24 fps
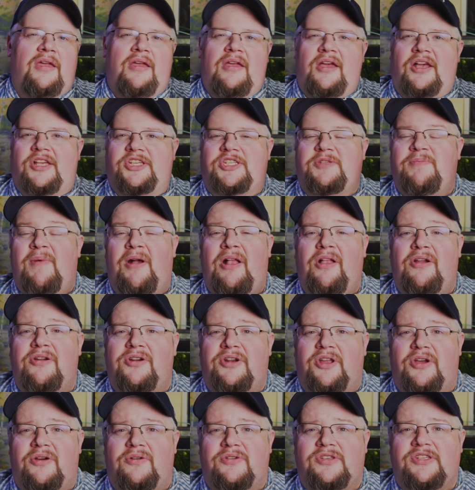a smaller
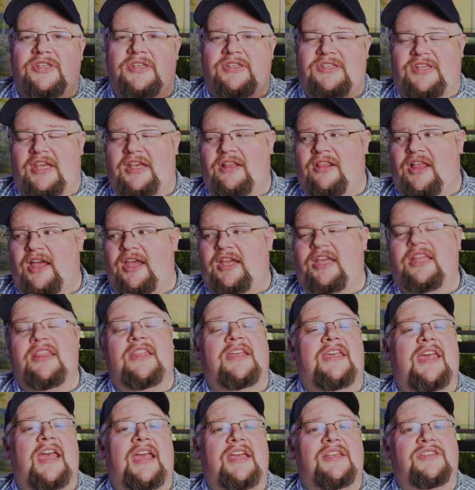dose, say like in the
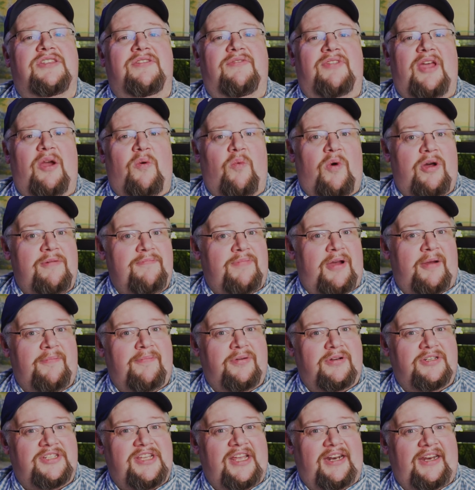case of that 1 pump
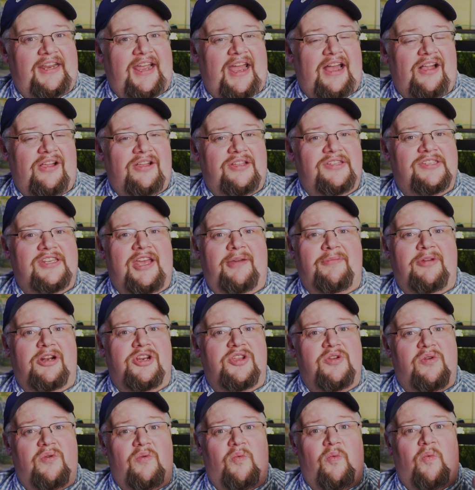per 10 gallons, I'm going
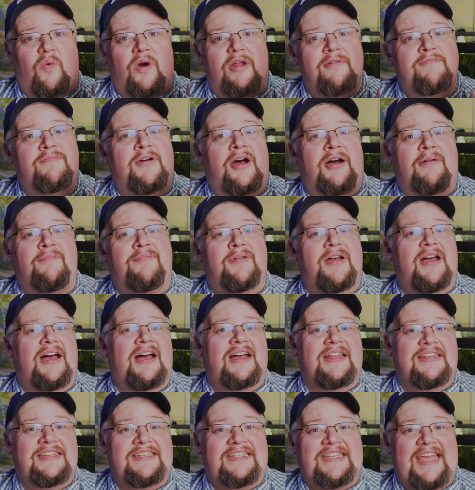to do 1 pump
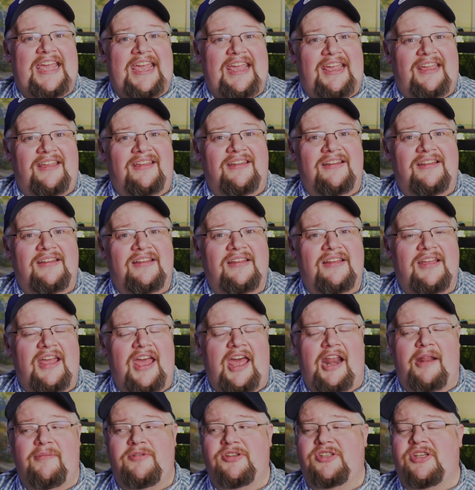a day.
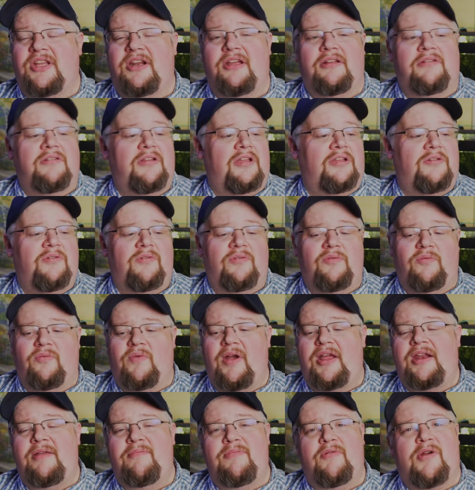And I'm just going to,
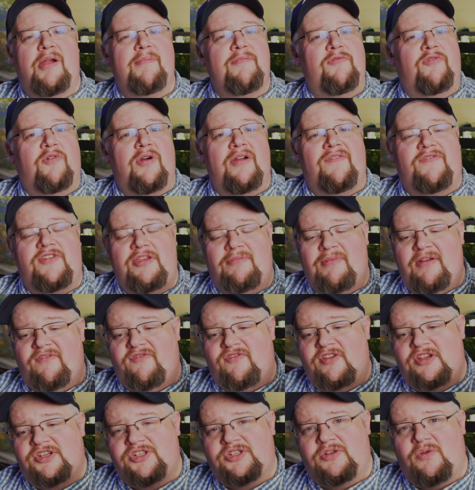right before I feed my
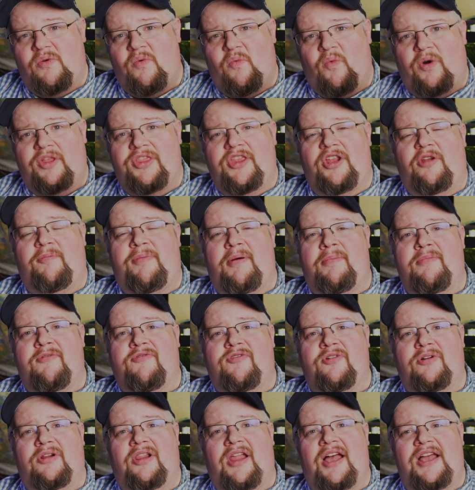fish, 1 little pump of
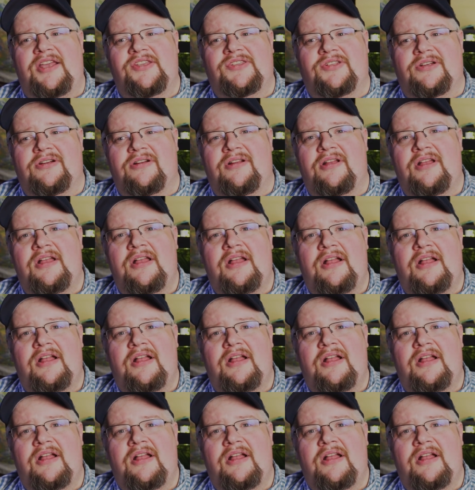fertilizer,